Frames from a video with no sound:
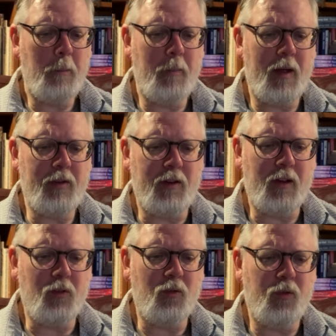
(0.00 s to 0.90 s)

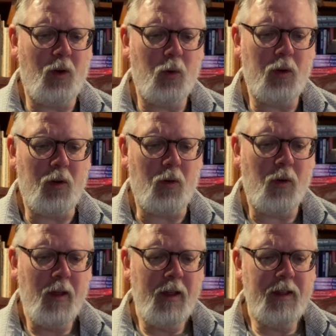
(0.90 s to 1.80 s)
magic and
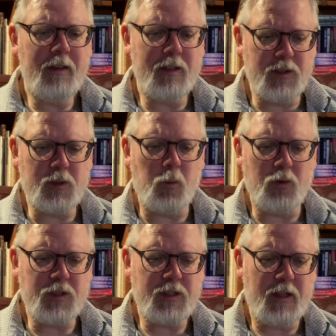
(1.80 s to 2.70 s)
folklore. This is the
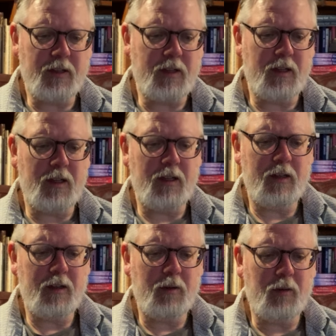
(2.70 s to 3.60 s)
one set
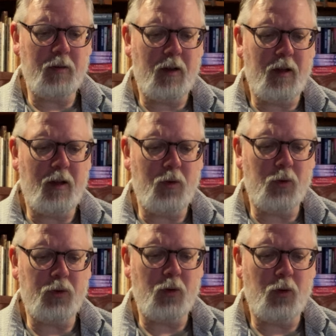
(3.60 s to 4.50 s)
in
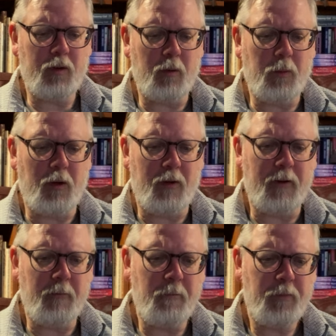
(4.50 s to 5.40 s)
North Yorkshire,
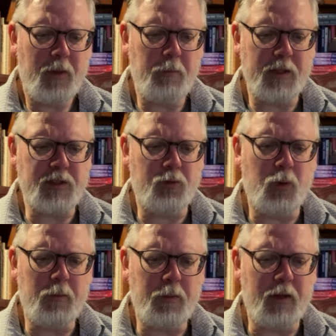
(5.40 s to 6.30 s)
partly. Bits of
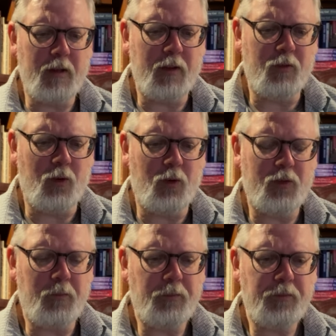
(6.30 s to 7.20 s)
Whitby involved.